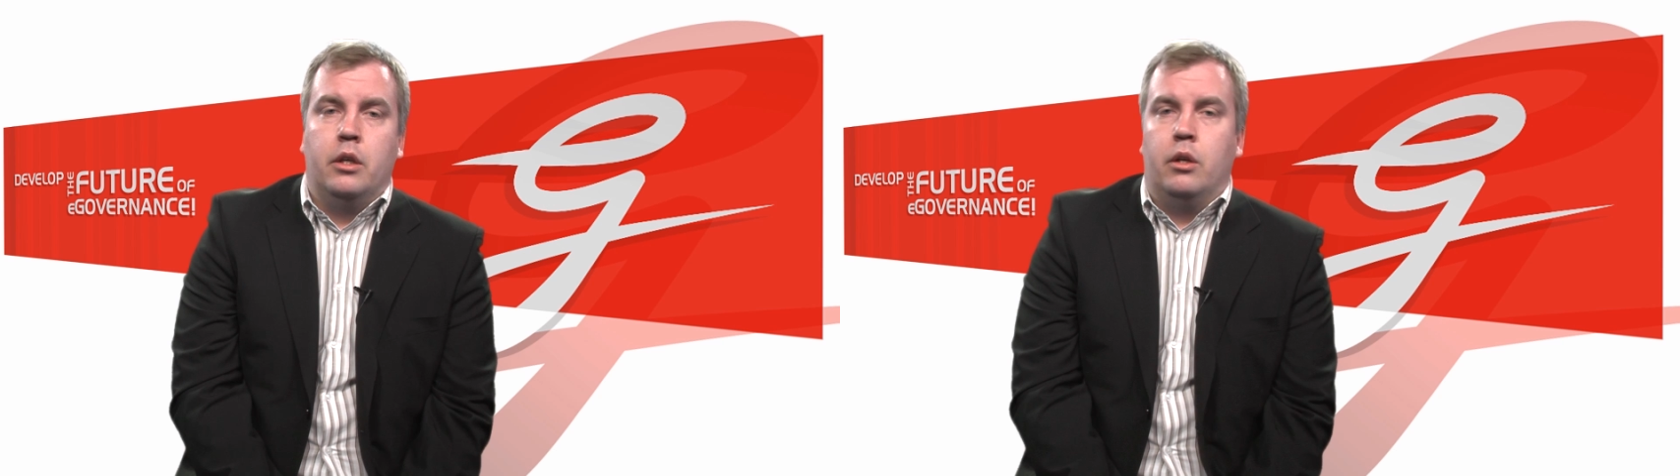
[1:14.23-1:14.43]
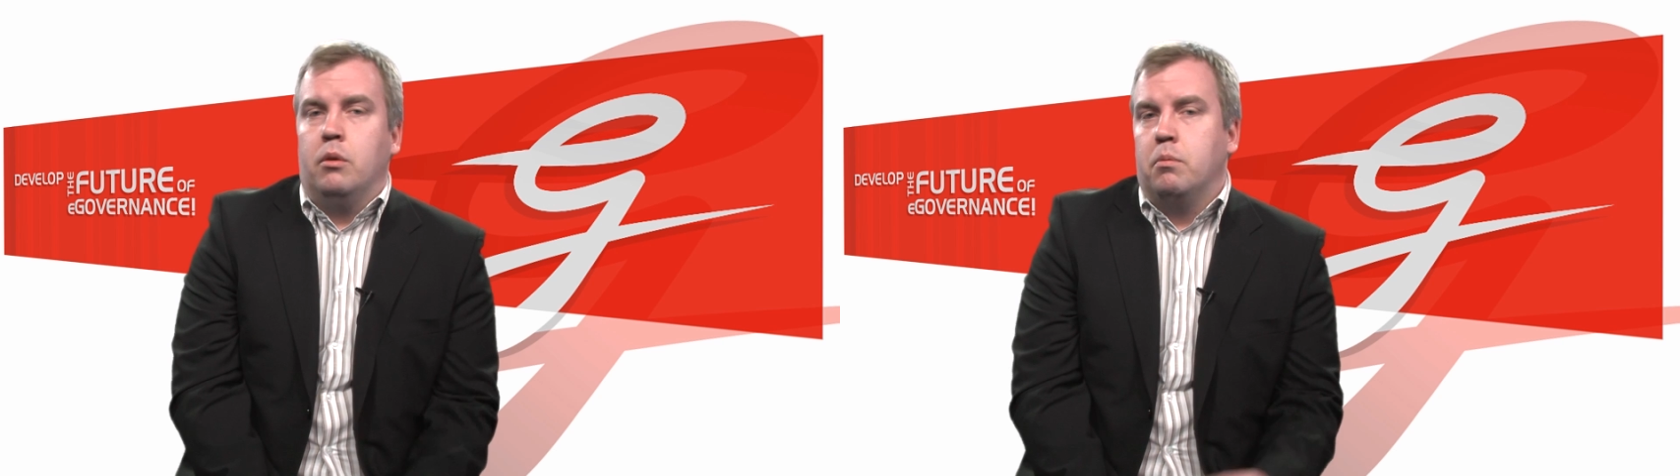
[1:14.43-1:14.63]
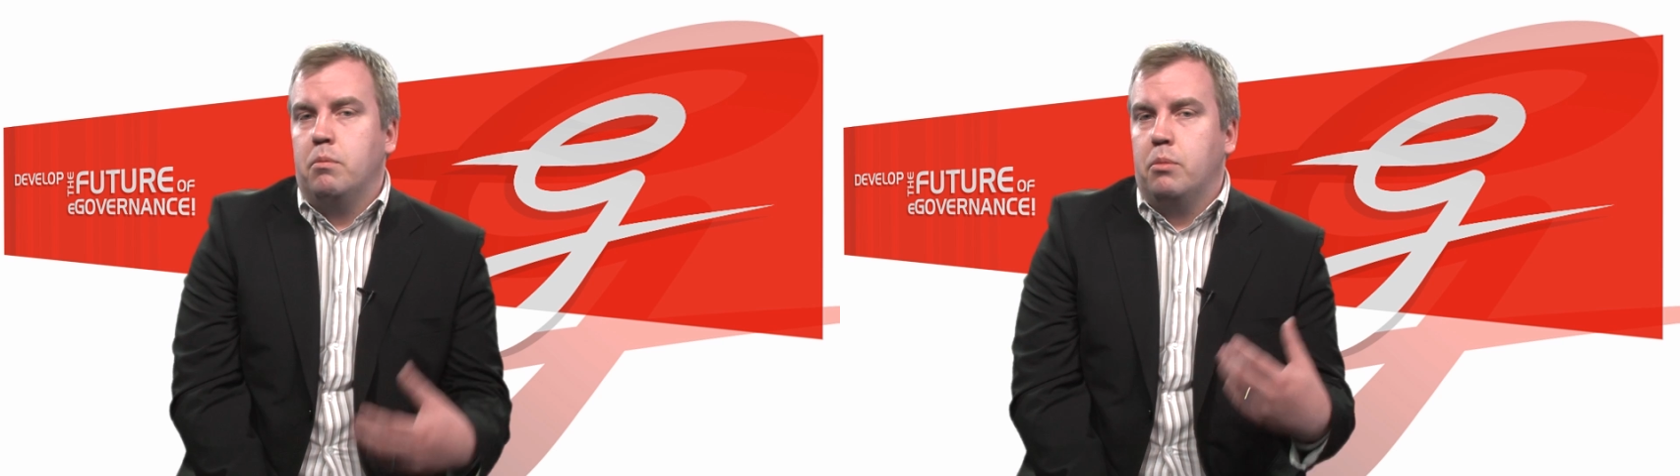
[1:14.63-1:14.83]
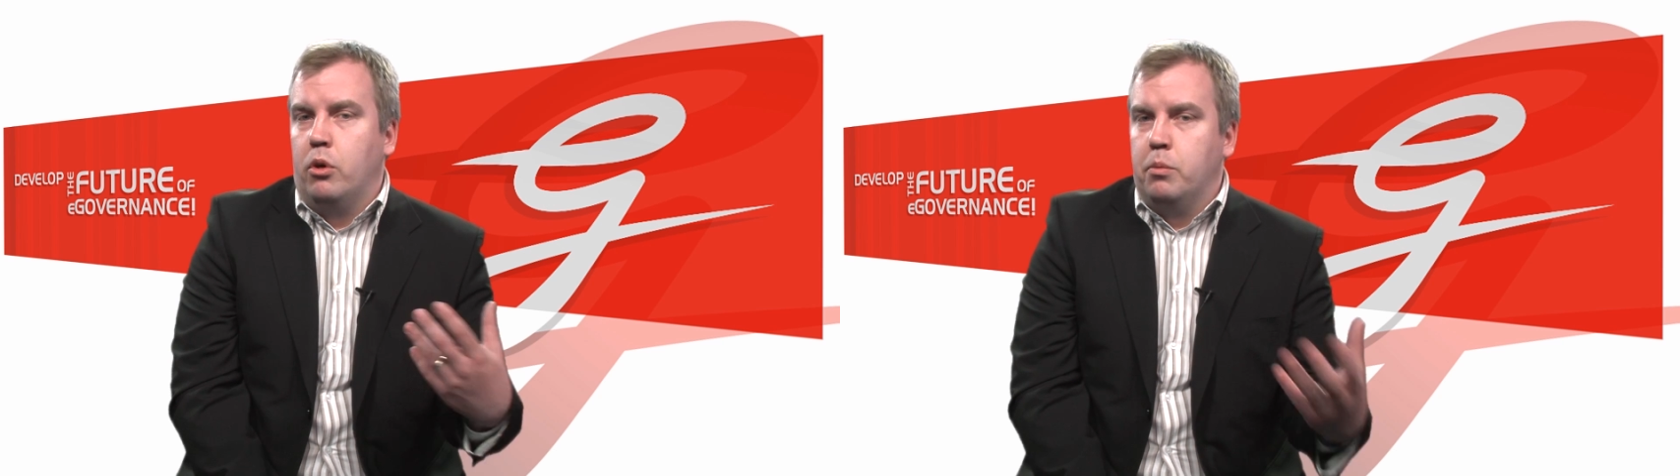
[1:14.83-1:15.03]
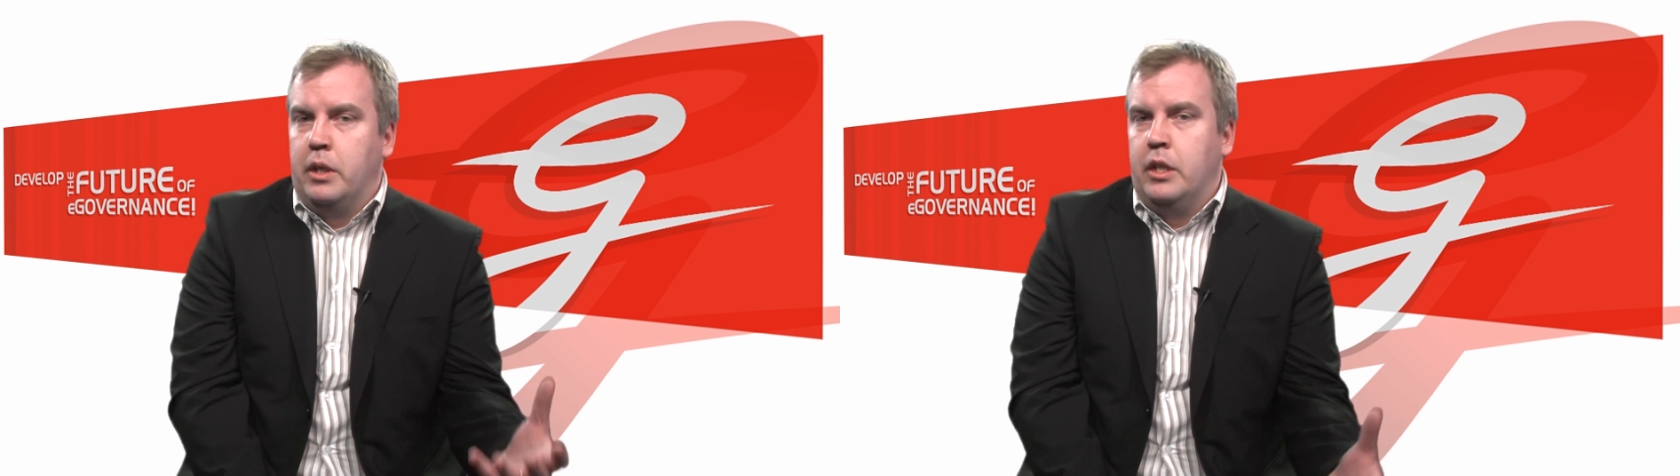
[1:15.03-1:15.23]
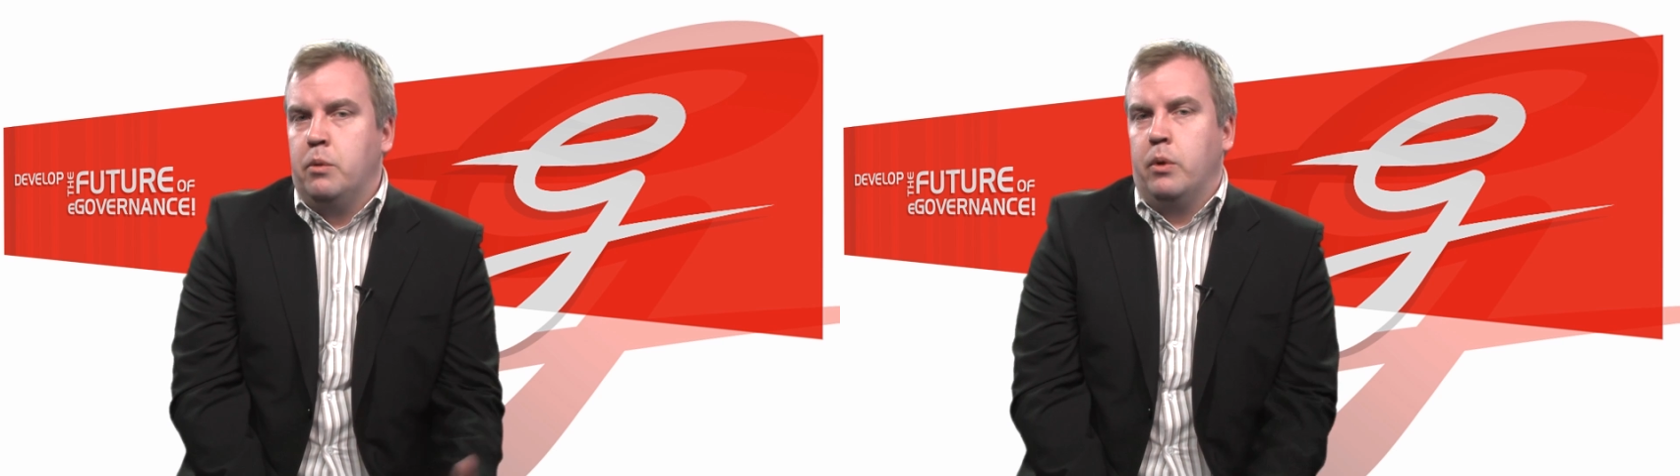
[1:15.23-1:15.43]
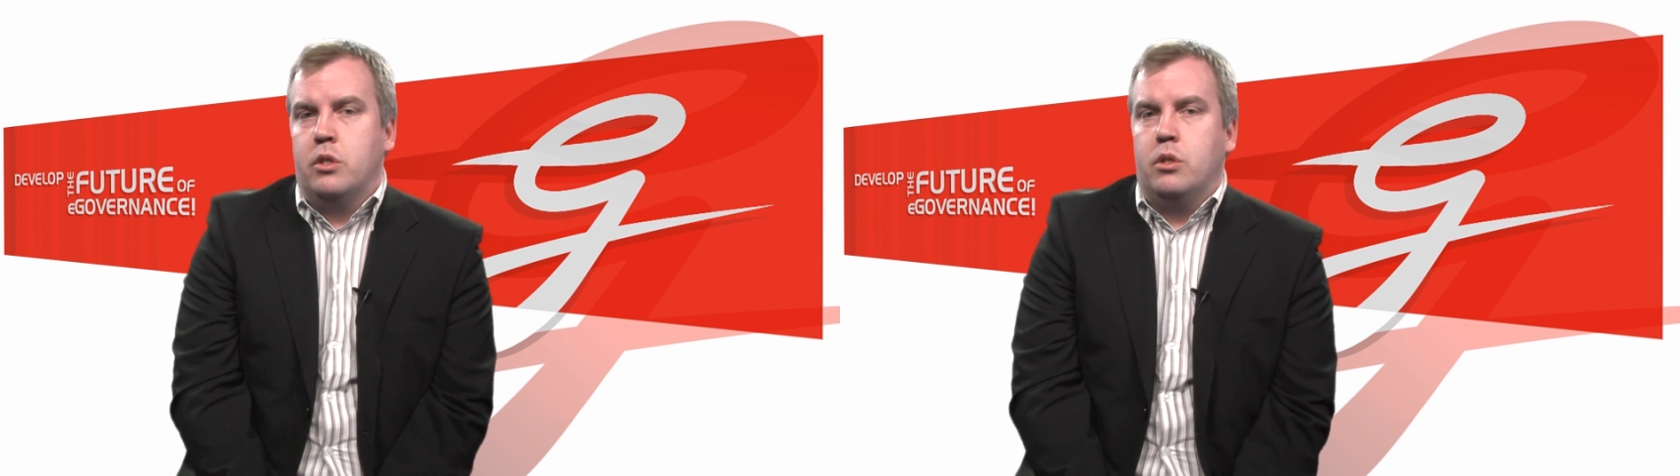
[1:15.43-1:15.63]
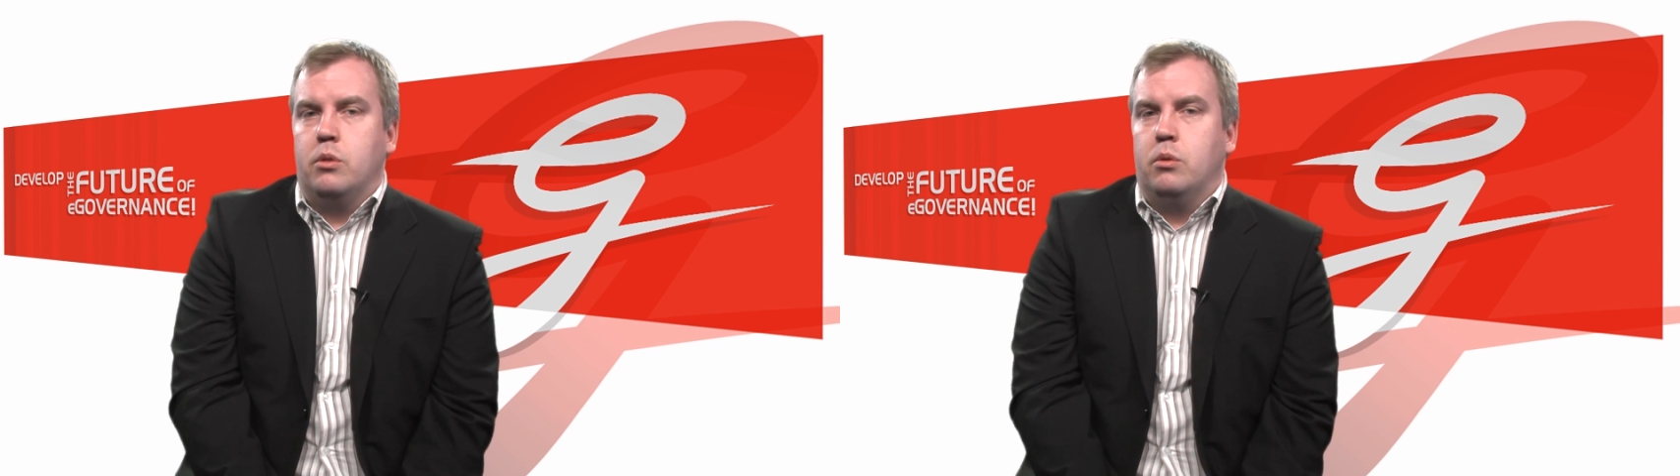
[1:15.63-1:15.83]
you know broadband
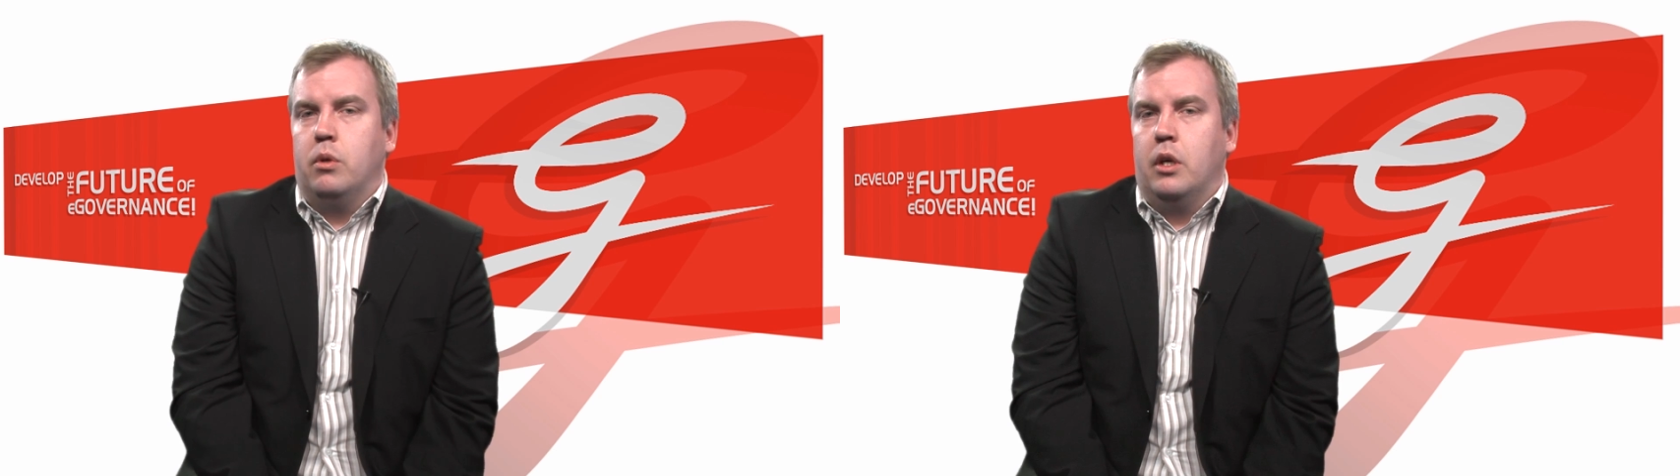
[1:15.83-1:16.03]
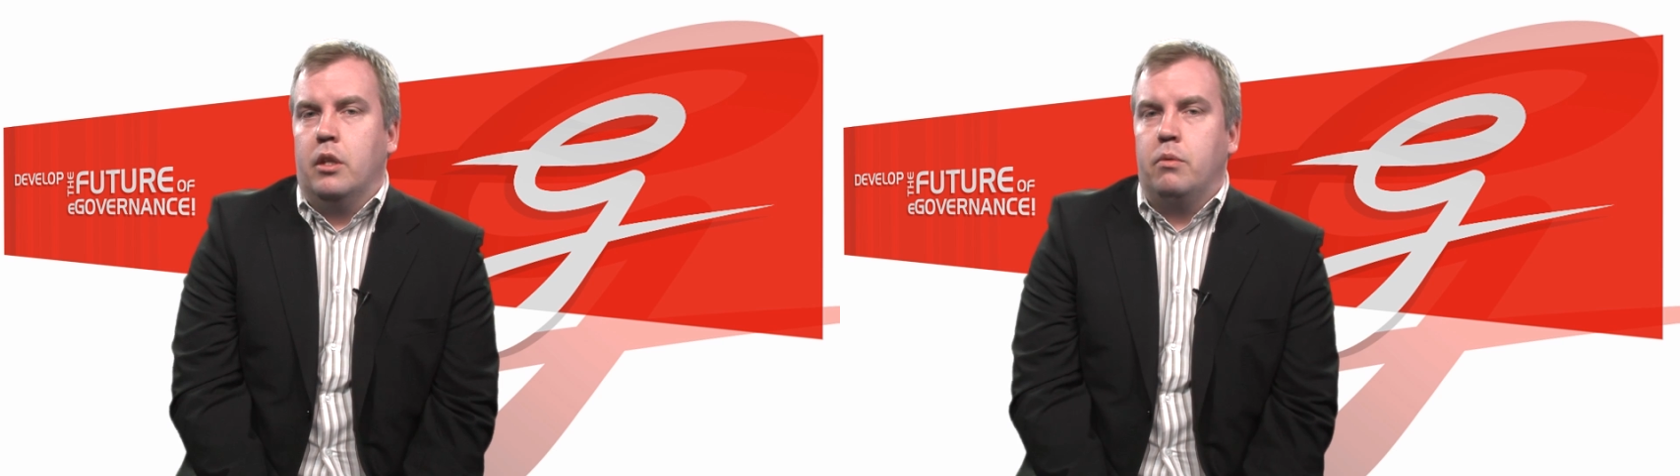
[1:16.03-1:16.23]
networks to uh,